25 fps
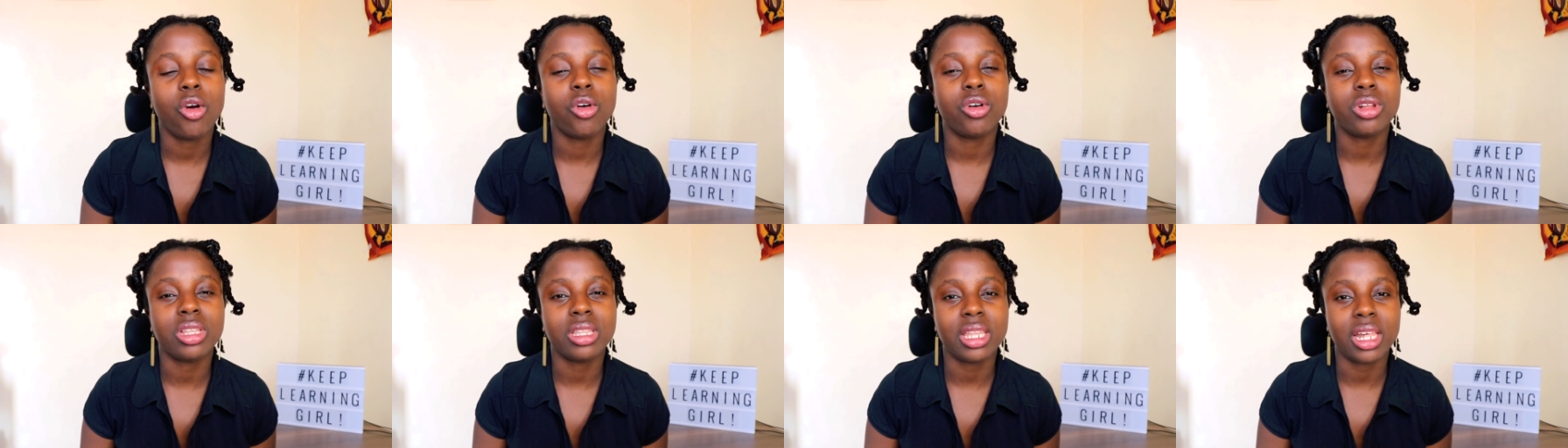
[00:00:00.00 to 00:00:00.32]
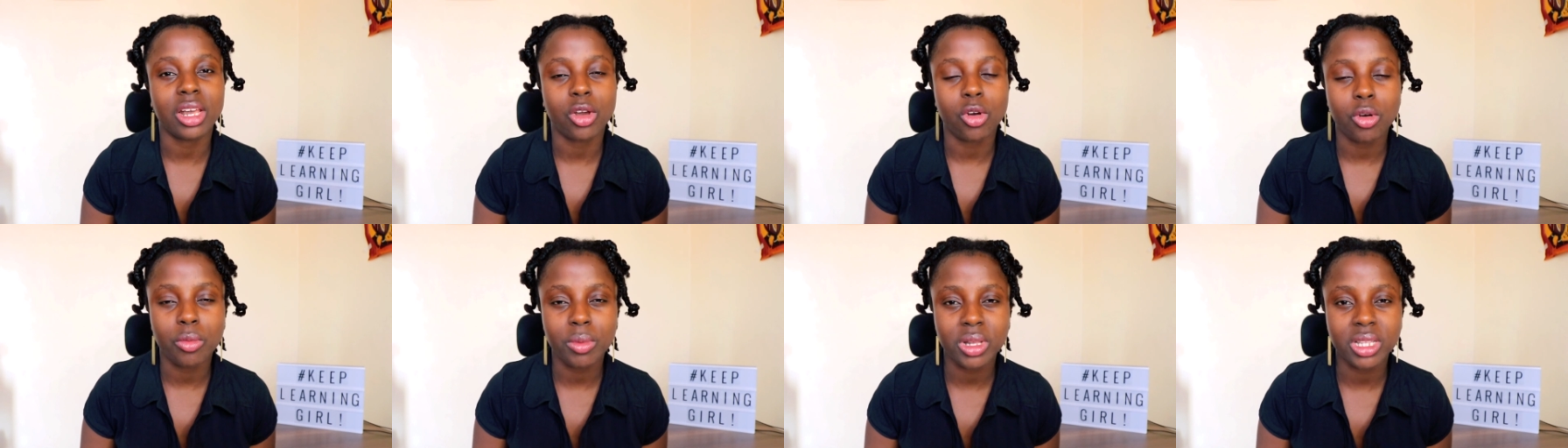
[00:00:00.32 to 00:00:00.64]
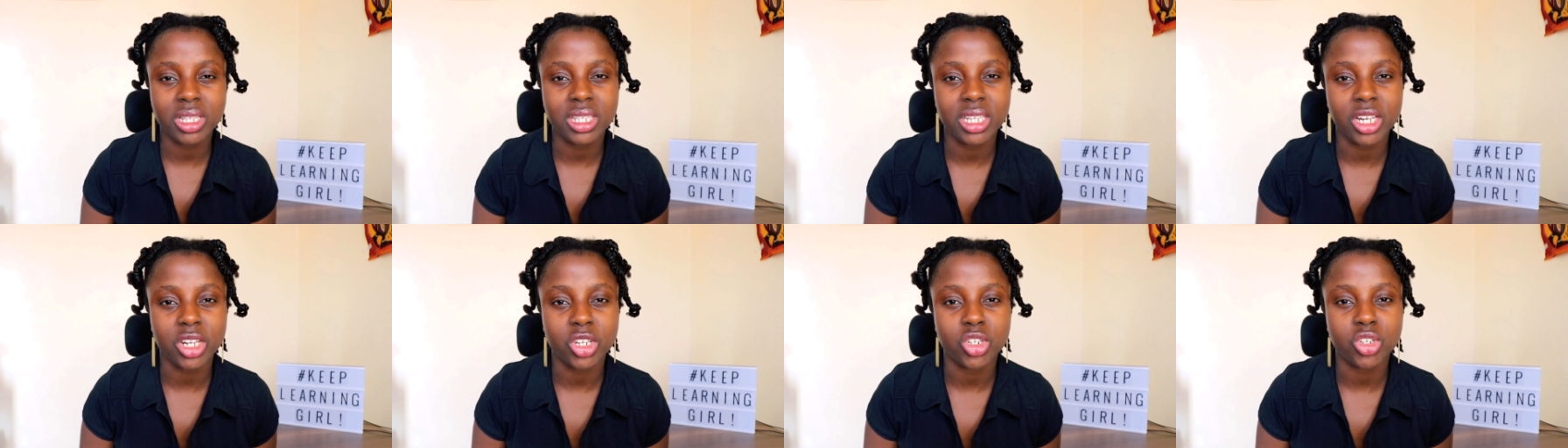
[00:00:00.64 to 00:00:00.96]
on the
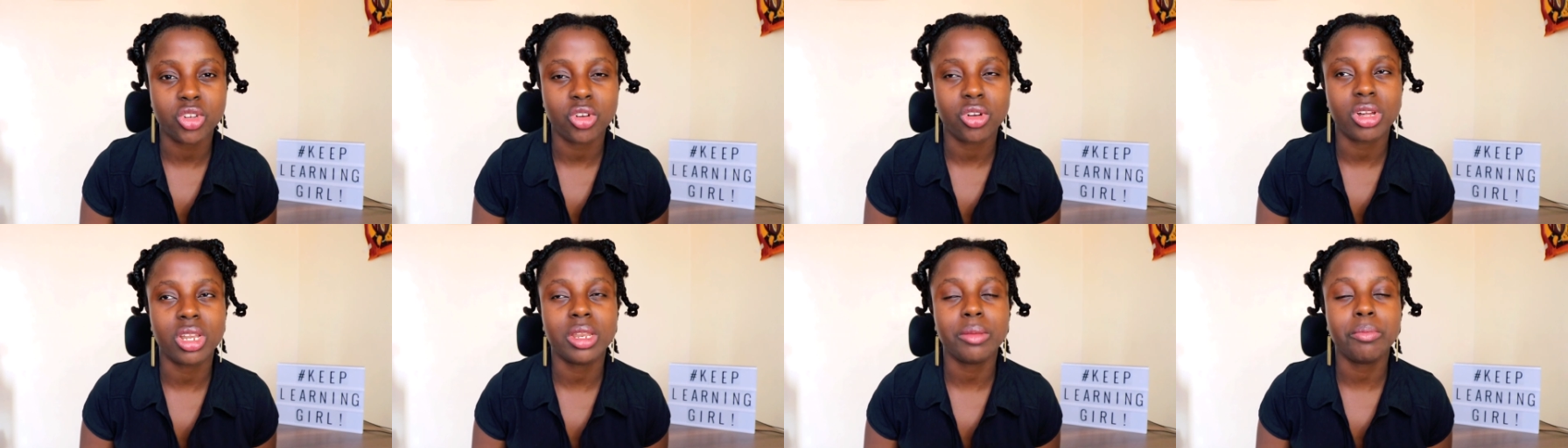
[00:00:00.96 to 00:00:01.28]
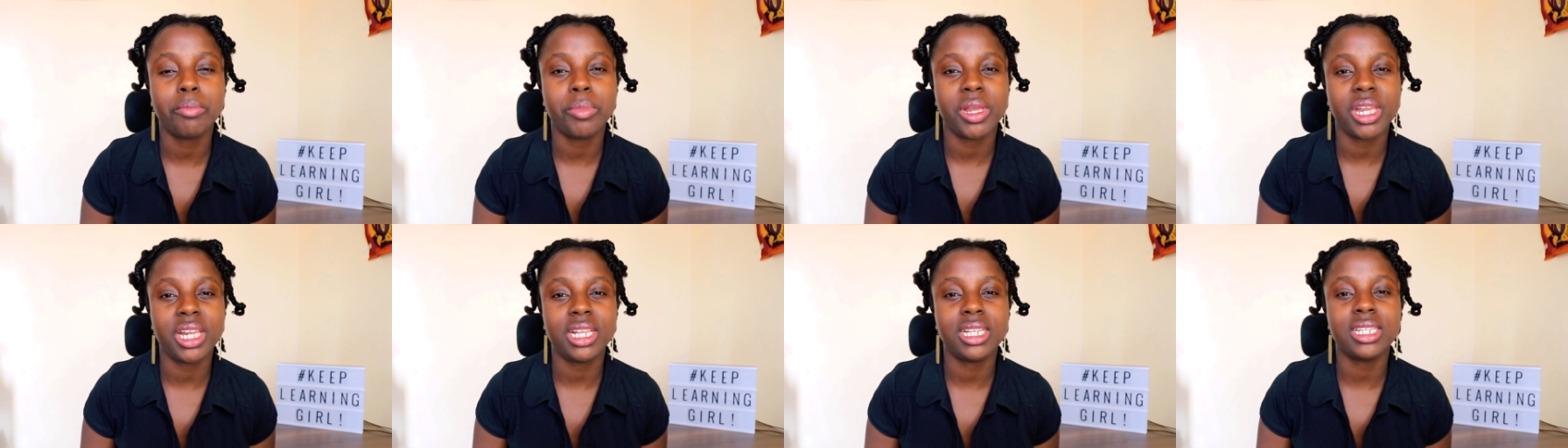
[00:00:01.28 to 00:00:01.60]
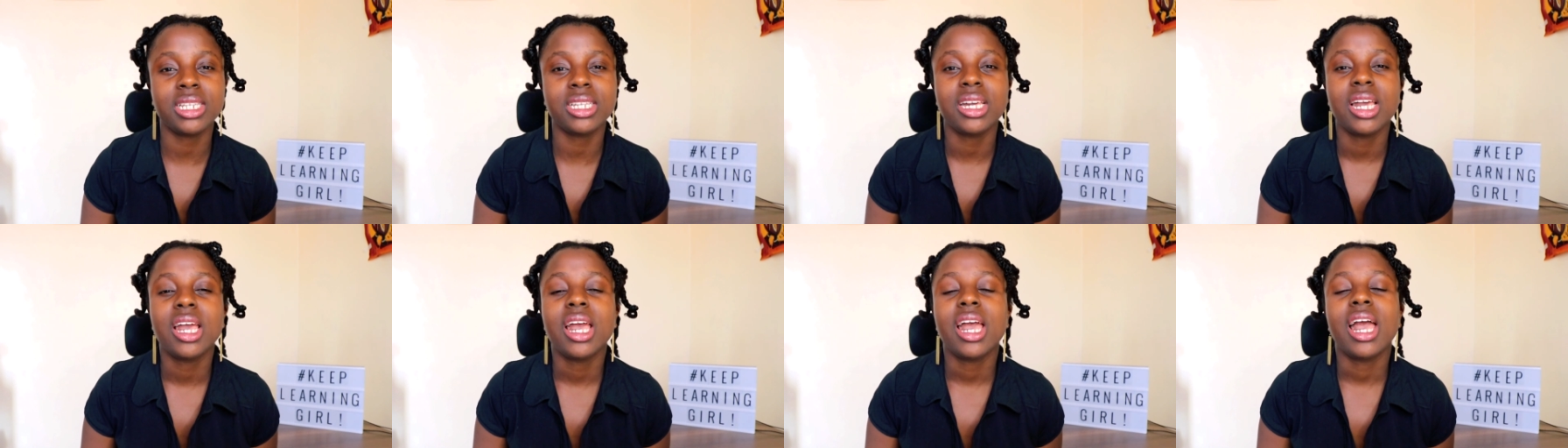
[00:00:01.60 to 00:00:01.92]
comment section
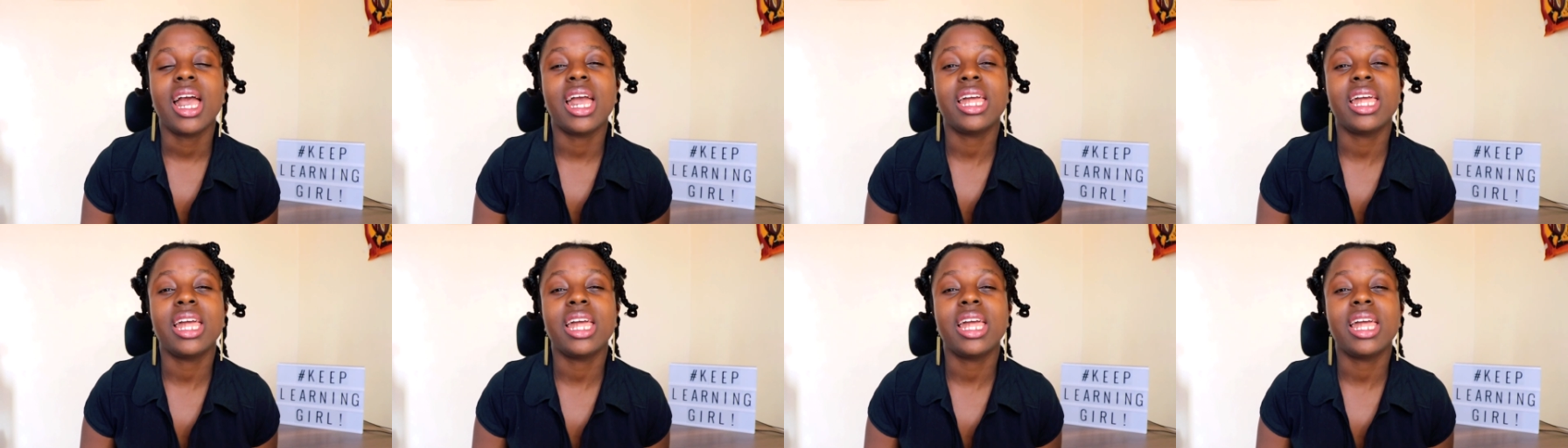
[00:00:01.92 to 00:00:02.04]
pinned